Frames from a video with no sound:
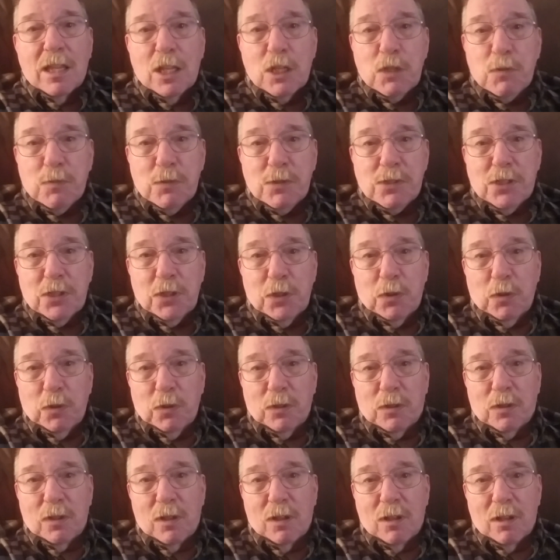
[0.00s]
this was the
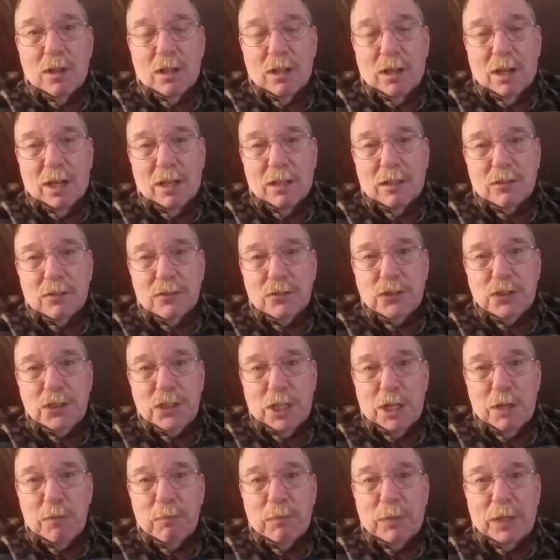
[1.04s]
old uh,
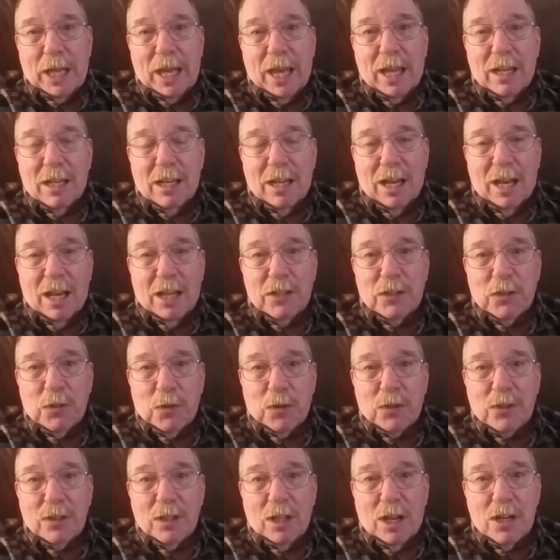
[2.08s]
GM plant on
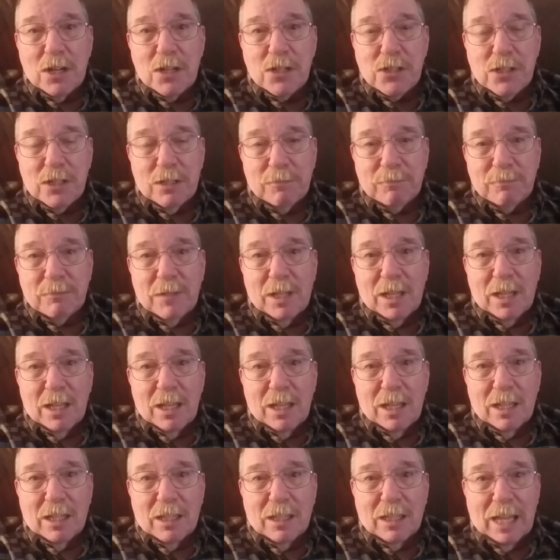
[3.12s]
North Larch
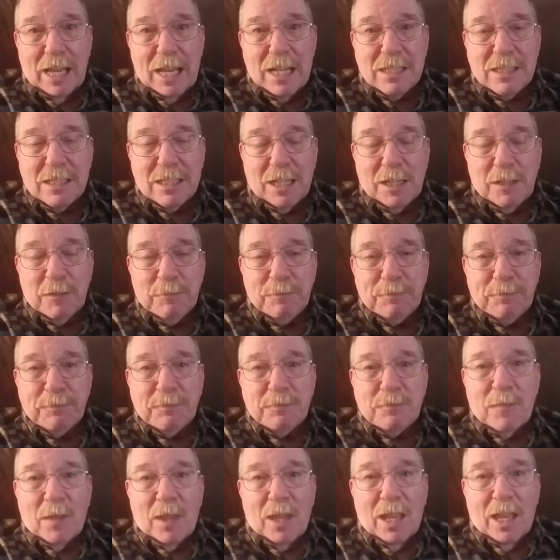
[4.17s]
in Lansing,
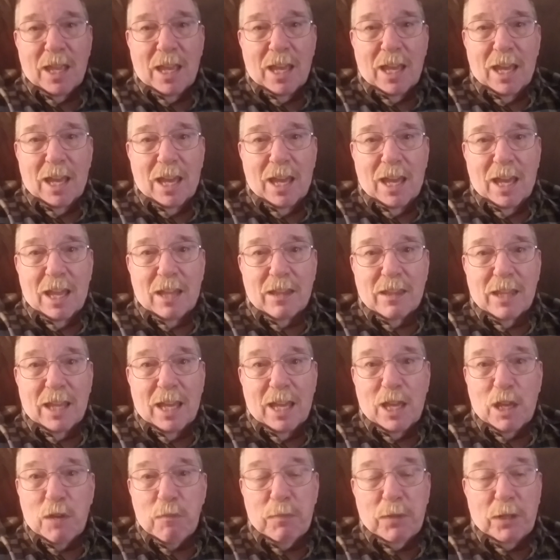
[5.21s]
and
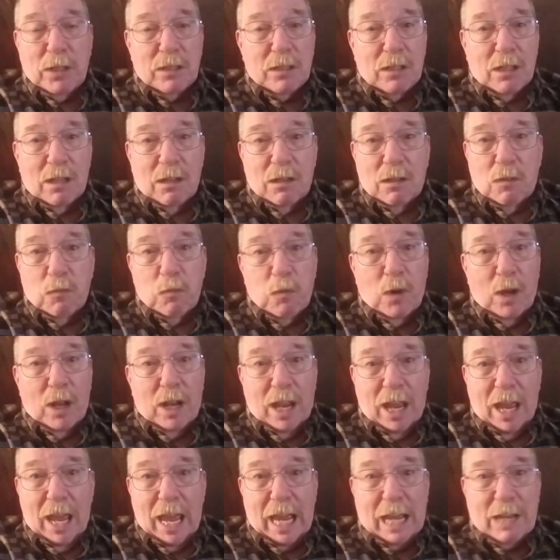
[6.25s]
they had built
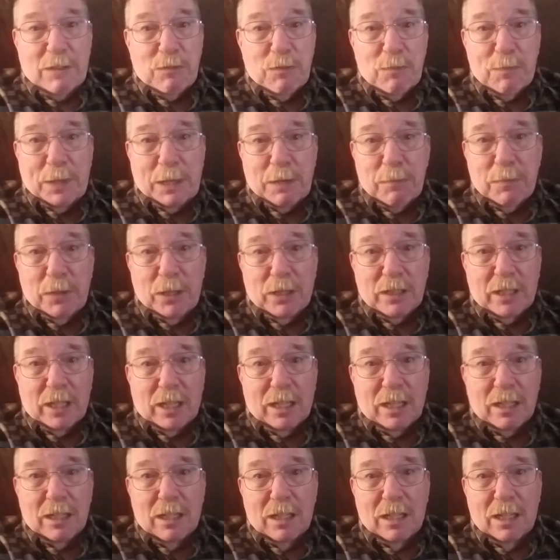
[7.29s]
one heck of a big
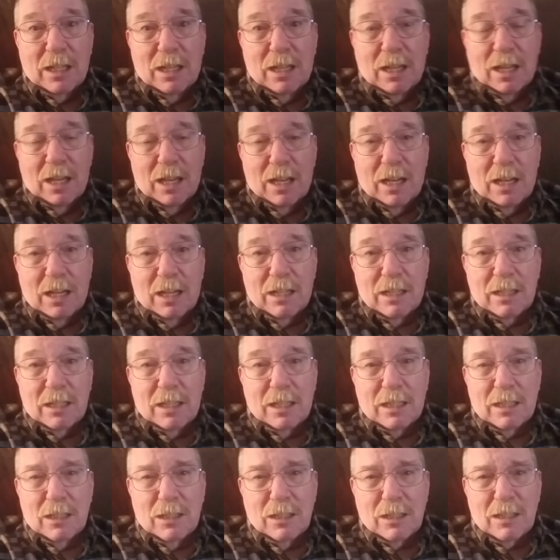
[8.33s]
building. Uh,
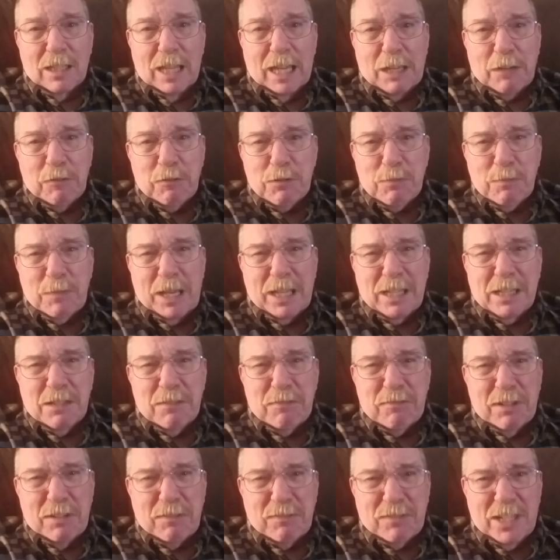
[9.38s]
it looked like it was made in
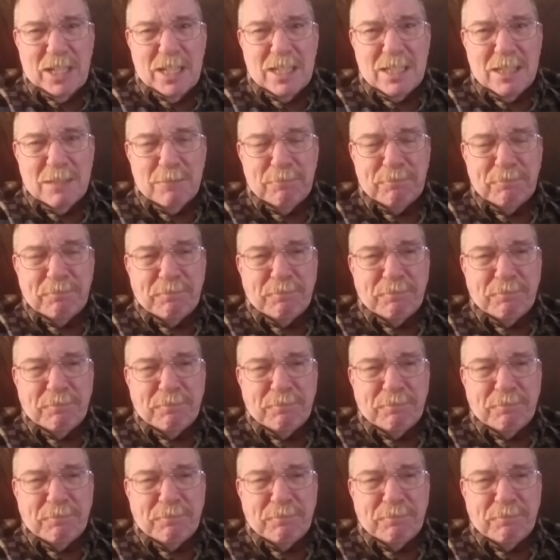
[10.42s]
the 50s,